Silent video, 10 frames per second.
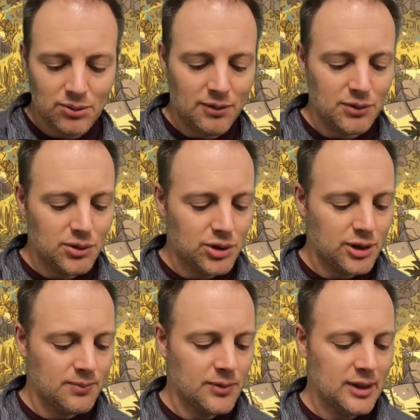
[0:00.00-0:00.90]

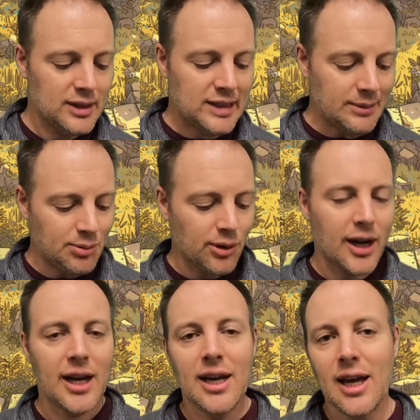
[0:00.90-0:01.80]
Revolution, Deep
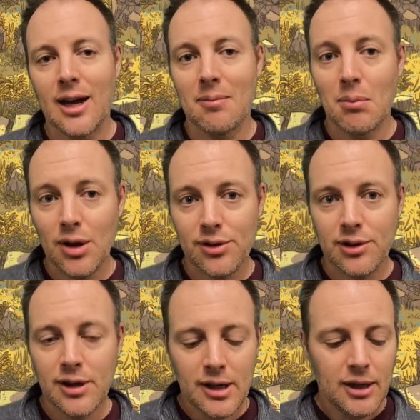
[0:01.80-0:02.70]
Gray, and
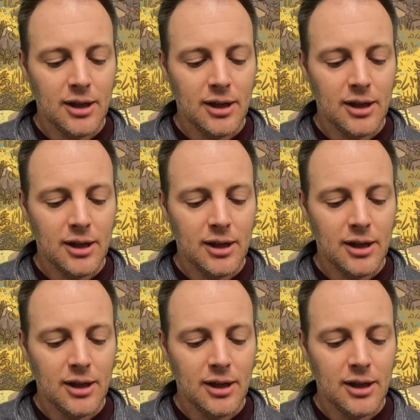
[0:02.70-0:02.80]
Mother,